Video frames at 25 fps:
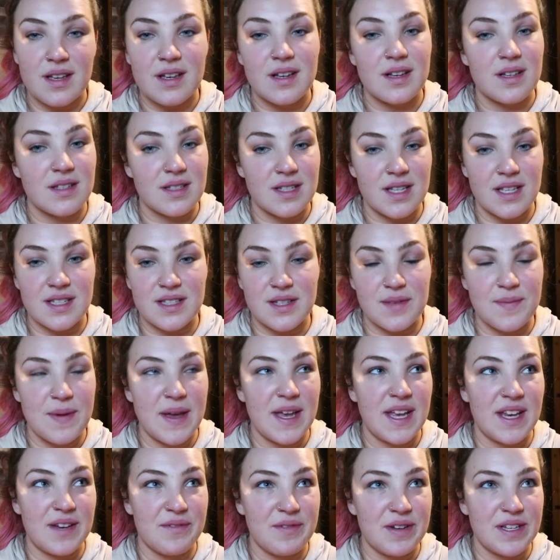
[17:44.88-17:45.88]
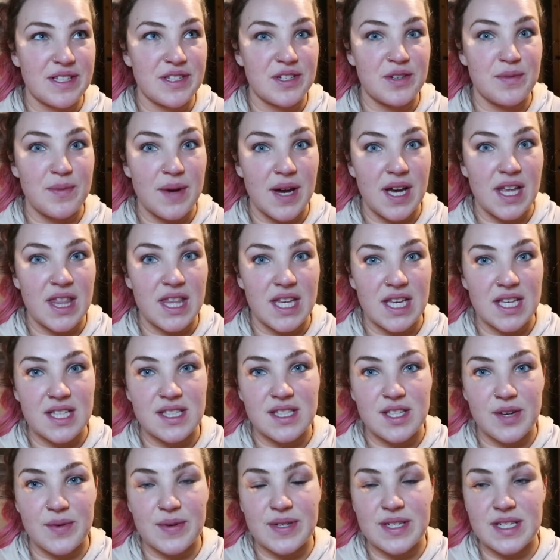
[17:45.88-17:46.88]
because that's the main reason you buy
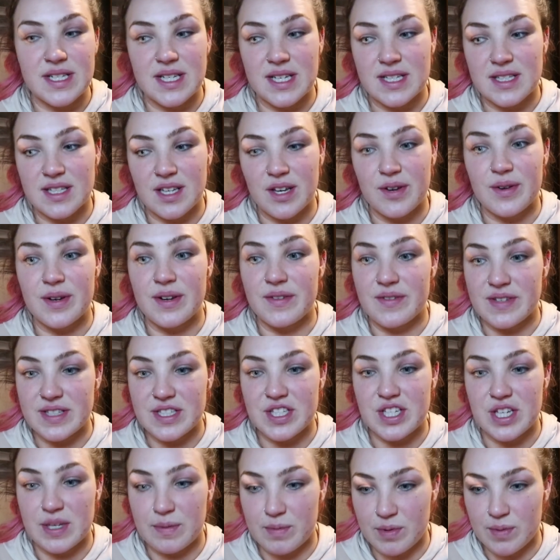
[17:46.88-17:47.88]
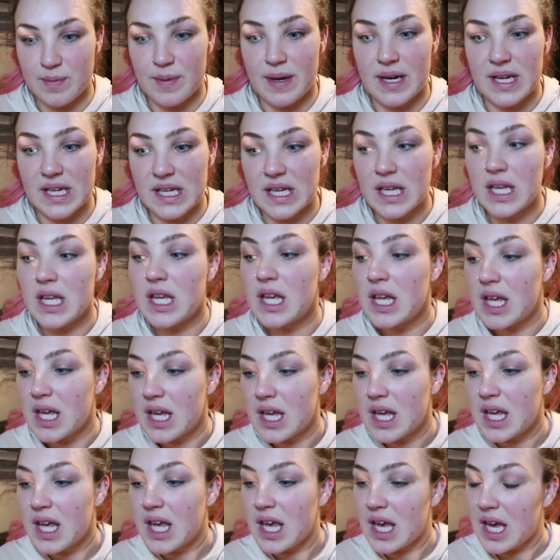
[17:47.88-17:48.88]
things, go into Tesco, and if it's cheap you buy it.
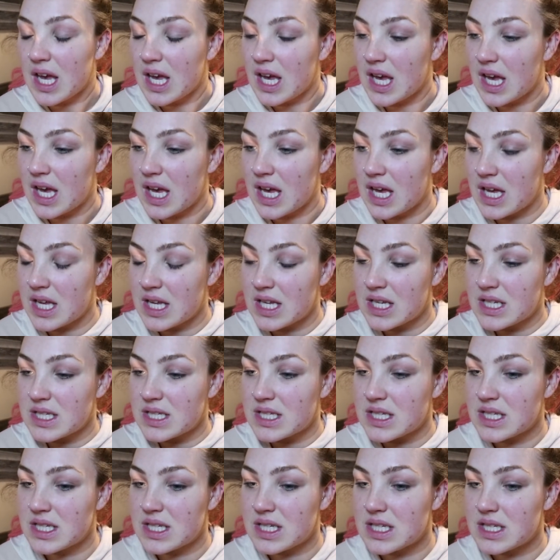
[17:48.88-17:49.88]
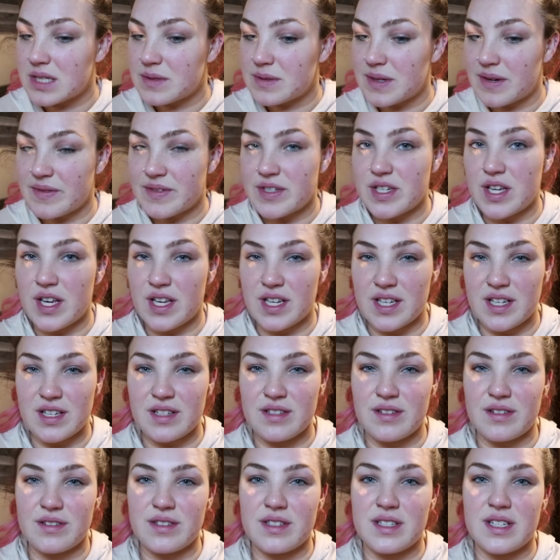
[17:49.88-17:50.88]
And we're having turkey
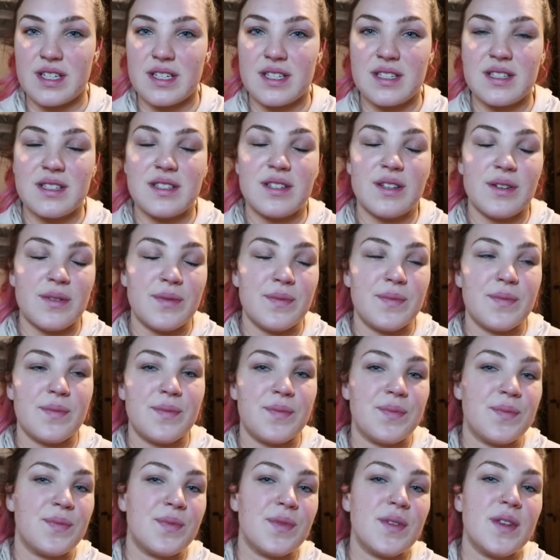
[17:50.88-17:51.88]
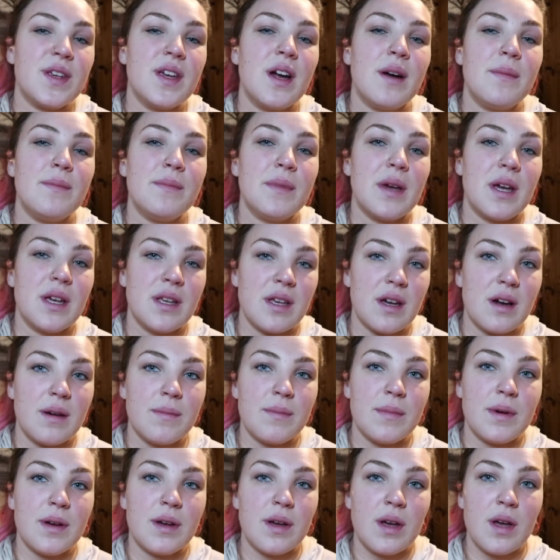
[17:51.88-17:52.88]
sausages, so yum yum.
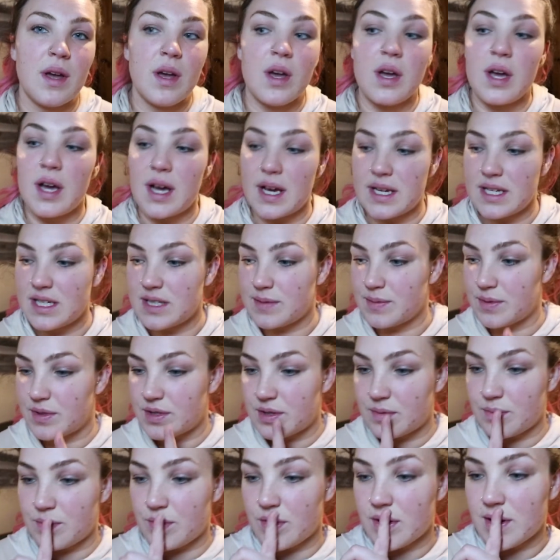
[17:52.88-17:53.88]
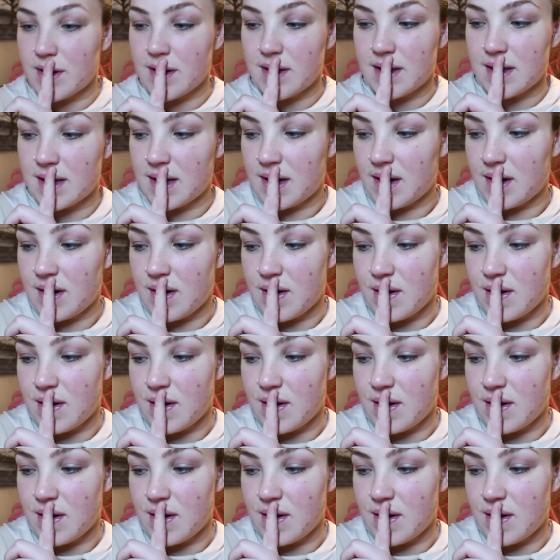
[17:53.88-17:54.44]
I need to put some broccoli